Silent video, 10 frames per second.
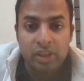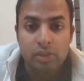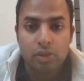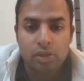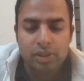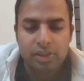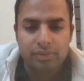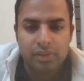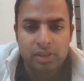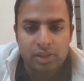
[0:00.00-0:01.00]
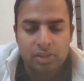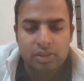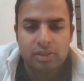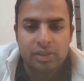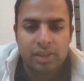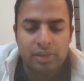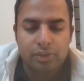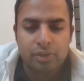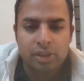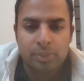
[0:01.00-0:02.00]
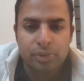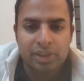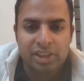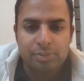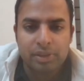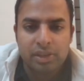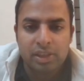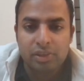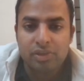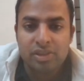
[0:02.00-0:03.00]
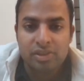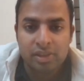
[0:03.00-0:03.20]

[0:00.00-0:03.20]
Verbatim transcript: not at all up to the expectations.